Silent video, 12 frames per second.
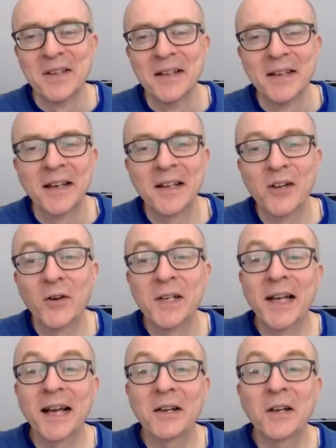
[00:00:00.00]
And hoi
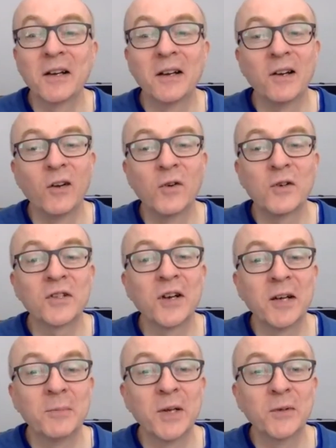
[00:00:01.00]
Nalka, long
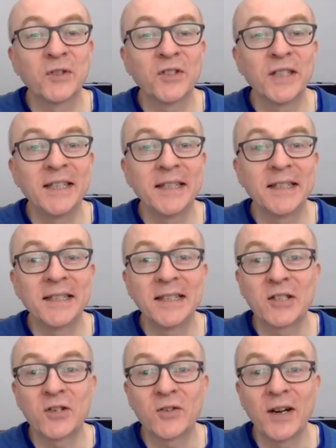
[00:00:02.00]
time no see. It is.
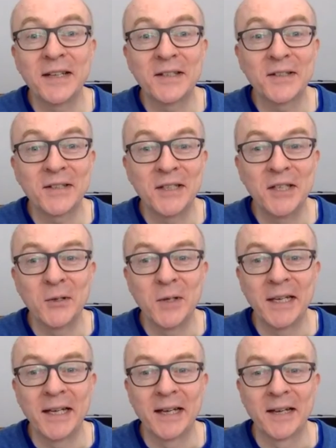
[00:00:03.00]
It's great to see you
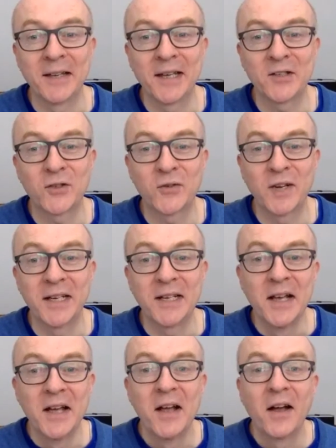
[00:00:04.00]
here. That's great.
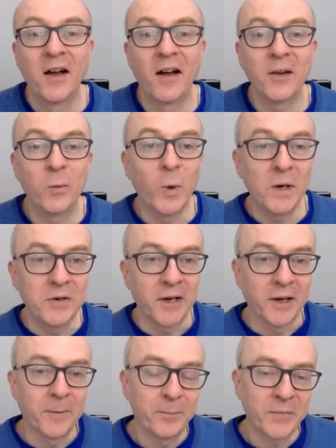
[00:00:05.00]
I
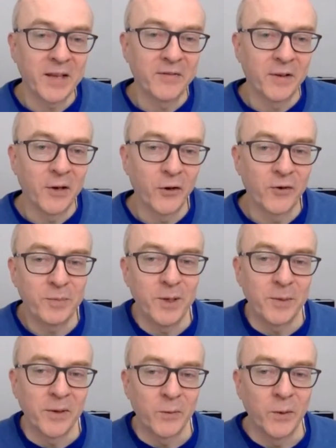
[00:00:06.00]
wonder if a lot of
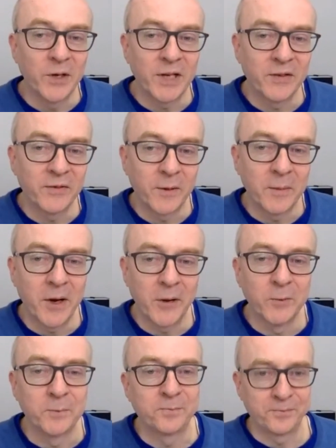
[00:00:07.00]
people are working from
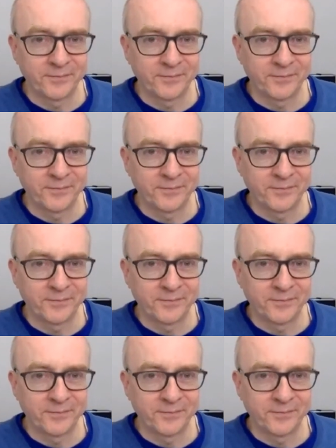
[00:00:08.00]
home.